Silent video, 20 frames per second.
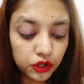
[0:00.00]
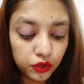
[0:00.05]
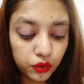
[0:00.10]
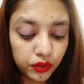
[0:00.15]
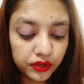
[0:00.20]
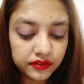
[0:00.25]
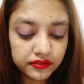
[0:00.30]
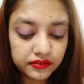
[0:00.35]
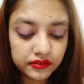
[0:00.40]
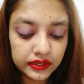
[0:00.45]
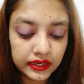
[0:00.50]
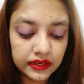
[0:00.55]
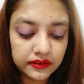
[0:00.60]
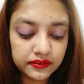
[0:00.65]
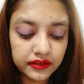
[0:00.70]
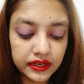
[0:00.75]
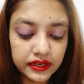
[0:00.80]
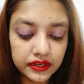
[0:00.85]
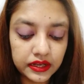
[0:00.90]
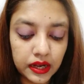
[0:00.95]
good
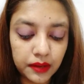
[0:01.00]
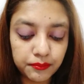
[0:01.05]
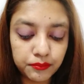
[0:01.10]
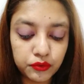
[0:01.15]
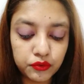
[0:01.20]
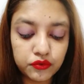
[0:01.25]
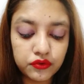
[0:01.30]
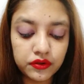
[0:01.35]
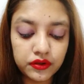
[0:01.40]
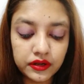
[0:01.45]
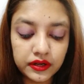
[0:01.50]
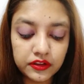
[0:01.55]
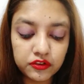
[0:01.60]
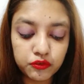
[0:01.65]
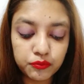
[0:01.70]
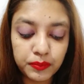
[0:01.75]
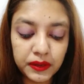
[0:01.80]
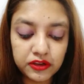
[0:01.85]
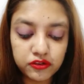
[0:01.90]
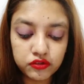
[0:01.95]
skills in computer,
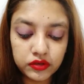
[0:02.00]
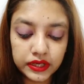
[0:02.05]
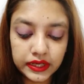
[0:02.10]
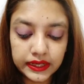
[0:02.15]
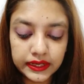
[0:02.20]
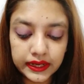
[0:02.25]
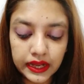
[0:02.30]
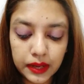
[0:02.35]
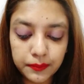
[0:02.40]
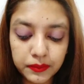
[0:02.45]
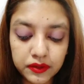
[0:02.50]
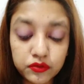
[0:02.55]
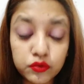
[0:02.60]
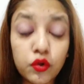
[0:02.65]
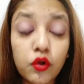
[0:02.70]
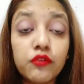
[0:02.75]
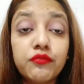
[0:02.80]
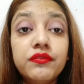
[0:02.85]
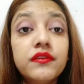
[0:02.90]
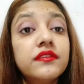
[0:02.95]
especially in MS
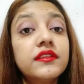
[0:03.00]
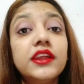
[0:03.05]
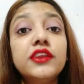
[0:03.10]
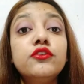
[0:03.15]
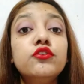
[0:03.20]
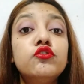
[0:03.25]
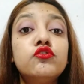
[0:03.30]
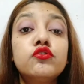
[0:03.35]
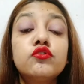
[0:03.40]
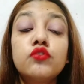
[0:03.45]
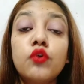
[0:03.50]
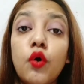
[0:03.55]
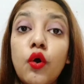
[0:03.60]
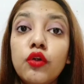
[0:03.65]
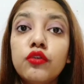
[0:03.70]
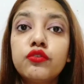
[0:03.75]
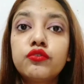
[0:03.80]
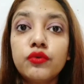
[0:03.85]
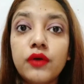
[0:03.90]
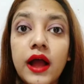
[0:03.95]
Office, and you should
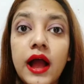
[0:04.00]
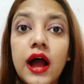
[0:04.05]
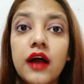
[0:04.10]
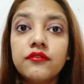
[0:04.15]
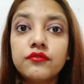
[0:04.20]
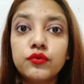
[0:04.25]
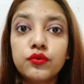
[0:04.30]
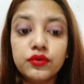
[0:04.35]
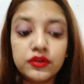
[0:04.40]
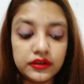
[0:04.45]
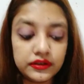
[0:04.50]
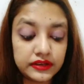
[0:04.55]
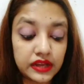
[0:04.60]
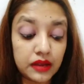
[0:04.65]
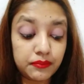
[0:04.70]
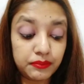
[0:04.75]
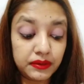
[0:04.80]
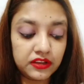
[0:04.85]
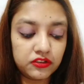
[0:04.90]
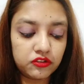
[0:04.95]
also have good
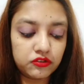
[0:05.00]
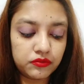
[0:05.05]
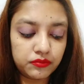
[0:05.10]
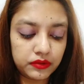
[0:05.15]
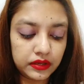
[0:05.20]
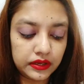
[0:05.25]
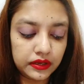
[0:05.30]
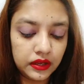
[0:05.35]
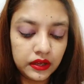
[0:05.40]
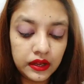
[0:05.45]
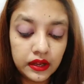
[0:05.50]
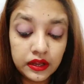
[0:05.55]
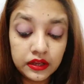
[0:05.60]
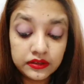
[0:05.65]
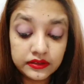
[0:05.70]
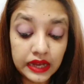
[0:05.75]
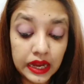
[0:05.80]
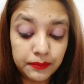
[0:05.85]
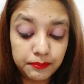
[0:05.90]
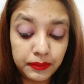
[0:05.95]
typing
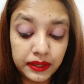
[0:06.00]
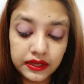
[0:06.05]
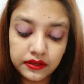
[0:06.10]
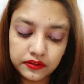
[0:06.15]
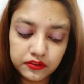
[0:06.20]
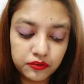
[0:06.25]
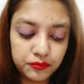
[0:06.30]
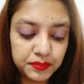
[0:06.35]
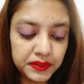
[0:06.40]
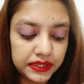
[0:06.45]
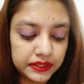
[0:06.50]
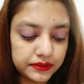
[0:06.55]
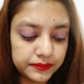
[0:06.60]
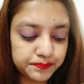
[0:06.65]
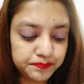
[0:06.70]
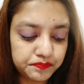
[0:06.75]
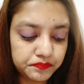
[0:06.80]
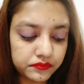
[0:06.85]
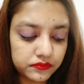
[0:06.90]
typing speed.